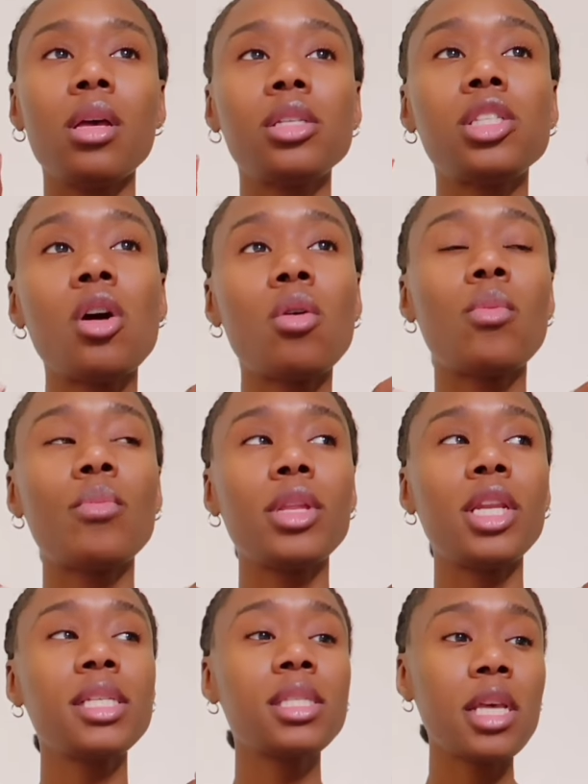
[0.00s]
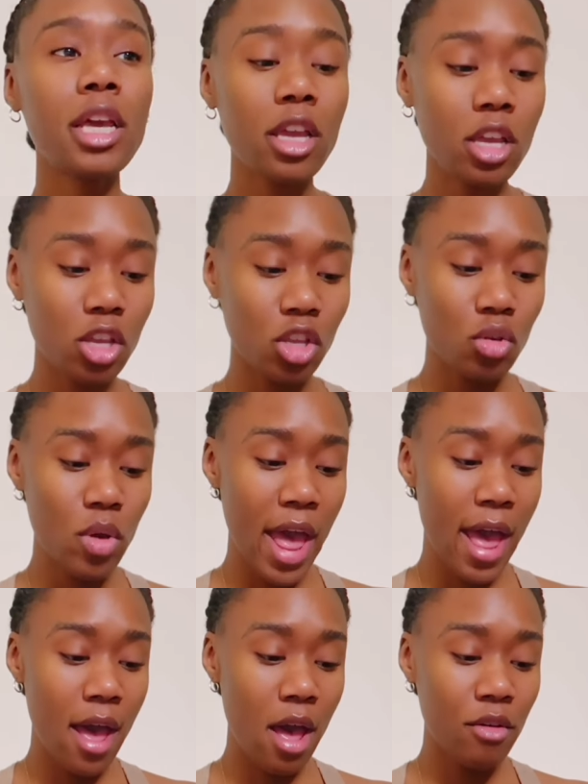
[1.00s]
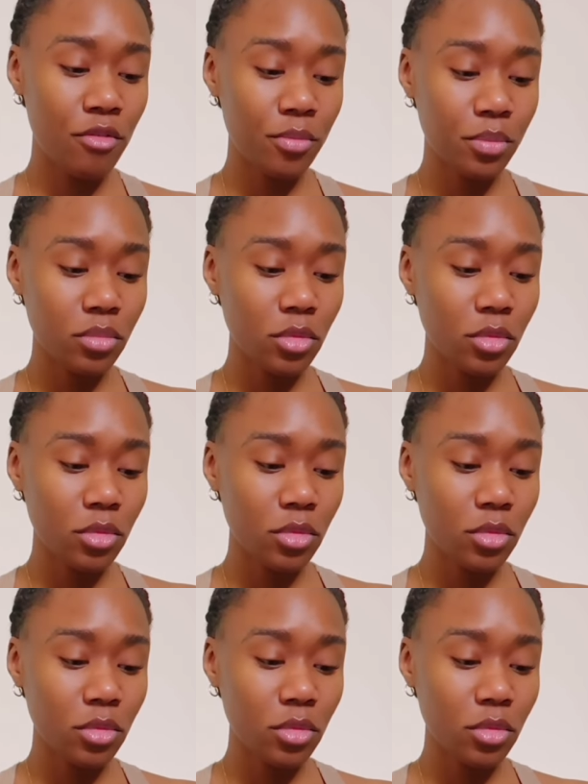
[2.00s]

So let's say you have